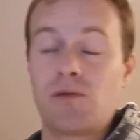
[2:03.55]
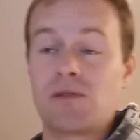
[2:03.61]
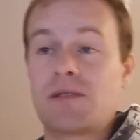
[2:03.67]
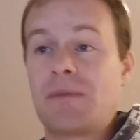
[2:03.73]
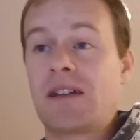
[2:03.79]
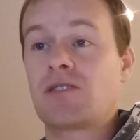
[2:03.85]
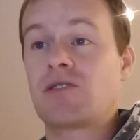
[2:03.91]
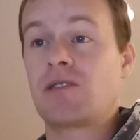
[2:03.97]
I
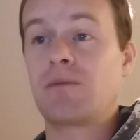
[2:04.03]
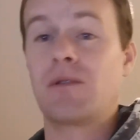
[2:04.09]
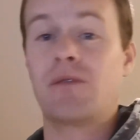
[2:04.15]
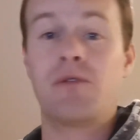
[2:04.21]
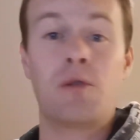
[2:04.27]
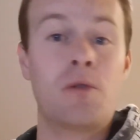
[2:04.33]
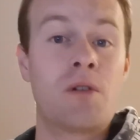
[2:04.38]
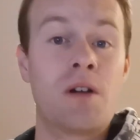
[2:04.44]
was mentioning
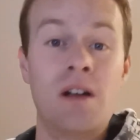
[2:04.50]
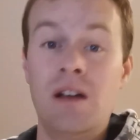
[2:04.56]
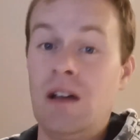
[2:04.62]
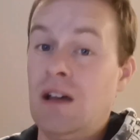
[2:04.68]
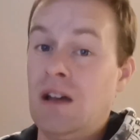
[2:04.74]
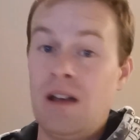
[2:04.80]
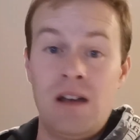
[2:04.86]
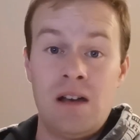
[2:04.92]
before,
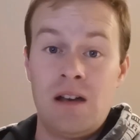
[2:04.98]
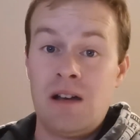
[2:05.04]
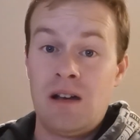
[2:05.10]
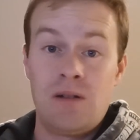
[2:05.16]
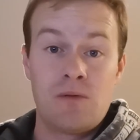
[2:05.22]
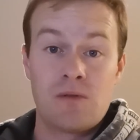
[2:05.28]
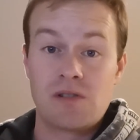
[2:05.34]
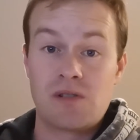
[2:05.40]

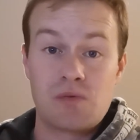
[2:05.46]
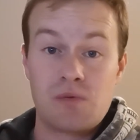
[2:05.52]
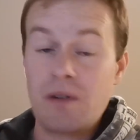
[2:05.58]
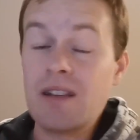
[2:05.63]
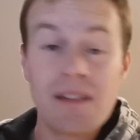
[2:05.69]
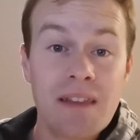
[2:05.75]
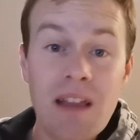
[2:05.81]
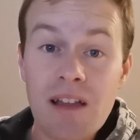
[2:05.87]
was
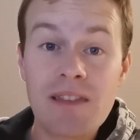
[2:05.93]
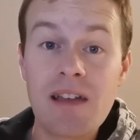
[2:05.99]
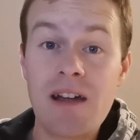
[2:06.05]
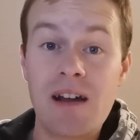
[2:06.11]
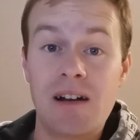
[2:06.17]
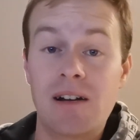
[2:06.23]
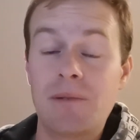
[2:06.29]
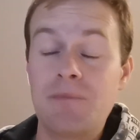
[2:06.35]
really not
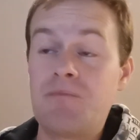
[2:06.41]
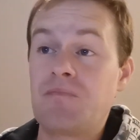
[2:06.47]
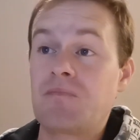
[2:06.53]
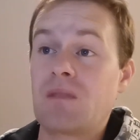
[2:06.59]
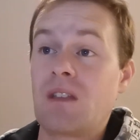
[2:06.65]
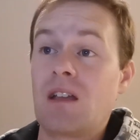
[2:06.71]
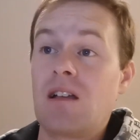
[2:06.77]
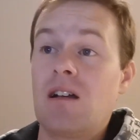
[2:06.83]
there.
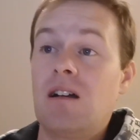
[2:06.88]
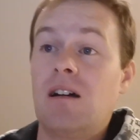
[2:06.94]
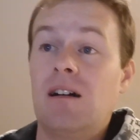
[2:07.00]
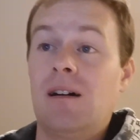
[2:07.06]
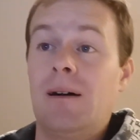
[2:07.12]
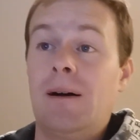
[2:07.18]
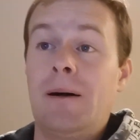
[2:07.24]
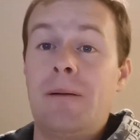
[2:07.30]

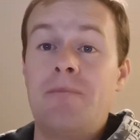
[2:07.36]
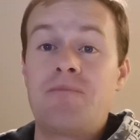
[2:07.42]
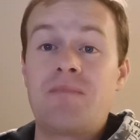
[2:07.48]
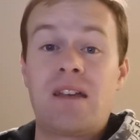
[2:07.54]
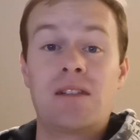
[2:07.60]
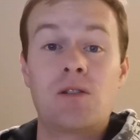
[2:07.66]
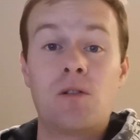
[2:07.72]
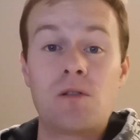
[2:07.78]

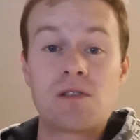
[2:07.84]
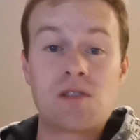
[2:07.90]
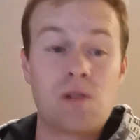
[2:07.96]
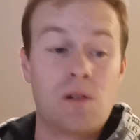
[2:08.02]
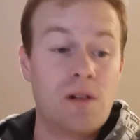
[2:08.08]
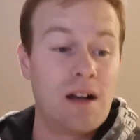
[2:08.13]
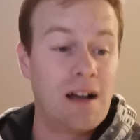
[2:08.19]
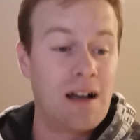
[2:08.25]
And
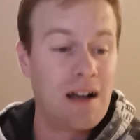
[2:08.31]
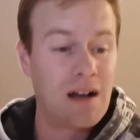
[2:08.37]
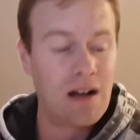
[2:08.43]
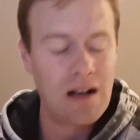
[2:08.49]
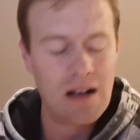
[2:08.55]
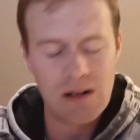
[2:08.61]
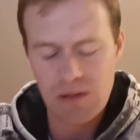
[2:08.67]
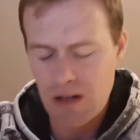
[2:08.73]
also,
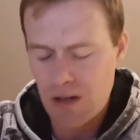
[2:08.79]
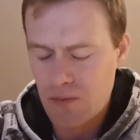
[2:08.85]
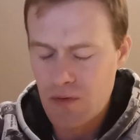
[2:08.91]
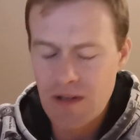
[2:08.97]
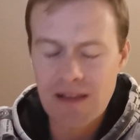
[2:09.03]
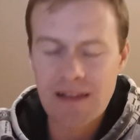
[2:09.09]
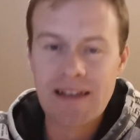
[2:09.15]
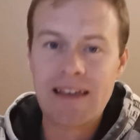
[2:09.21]
I
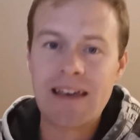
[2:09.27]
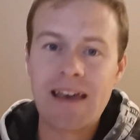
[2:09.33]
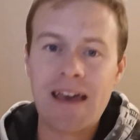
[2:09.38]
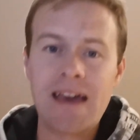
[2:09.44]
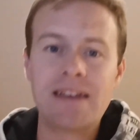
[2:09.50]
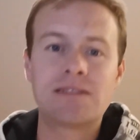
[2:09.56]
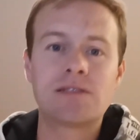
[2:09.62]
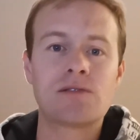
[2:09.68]
really
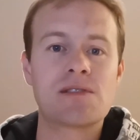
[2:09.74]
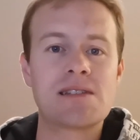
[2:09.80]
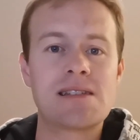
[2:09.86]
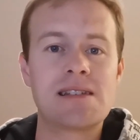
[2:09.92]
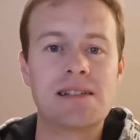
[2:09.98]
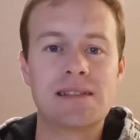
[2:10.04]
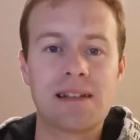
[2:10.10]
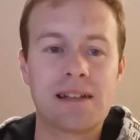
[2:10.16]
hate to
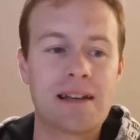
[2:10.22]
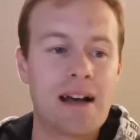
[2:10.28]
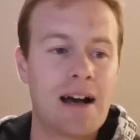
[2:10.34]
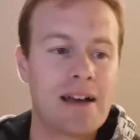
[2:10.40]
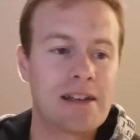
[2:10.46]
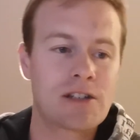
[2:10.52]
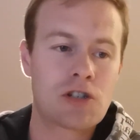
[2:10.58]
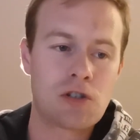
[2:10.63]
see the
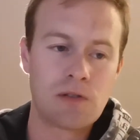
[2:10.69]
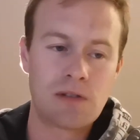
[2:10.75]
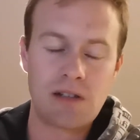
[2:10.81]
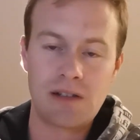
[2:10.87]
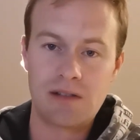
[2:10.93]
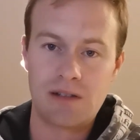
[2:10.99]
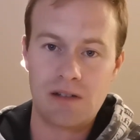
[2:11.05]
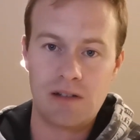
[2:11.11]
guy
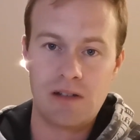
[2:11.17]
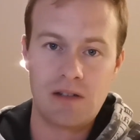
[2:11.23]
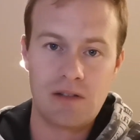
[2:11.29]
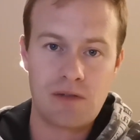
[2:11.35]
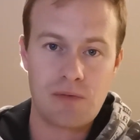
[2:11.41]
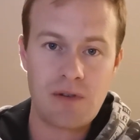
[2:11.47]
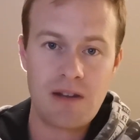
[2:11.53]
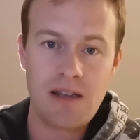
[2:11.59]
shooting
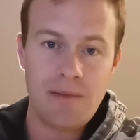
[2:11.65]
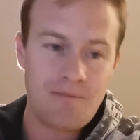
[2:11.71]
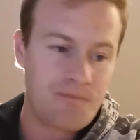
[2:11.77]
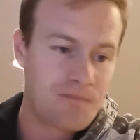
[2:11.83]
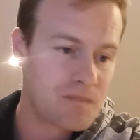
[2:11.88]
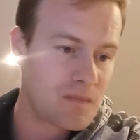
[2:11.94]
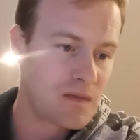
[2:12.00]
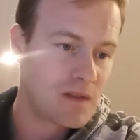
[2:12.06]
the 3,
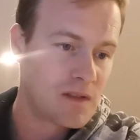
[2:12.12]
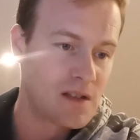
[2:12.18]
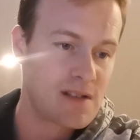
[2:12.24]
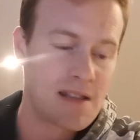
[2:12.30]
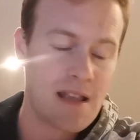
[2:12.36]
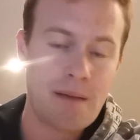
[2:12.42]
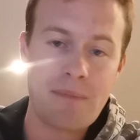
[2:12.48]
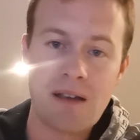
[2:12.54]
the
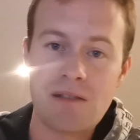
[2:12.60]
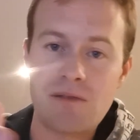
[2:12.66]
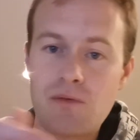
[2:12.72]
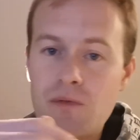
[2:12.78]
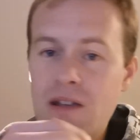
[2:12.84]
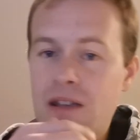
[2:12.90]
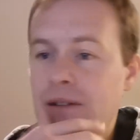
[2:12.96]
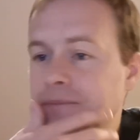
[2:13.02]
step back
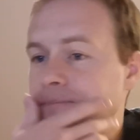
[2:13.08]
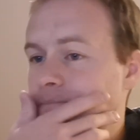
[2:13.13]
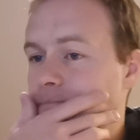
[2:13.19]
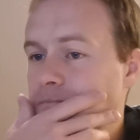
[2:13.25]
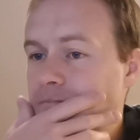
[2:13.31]
3,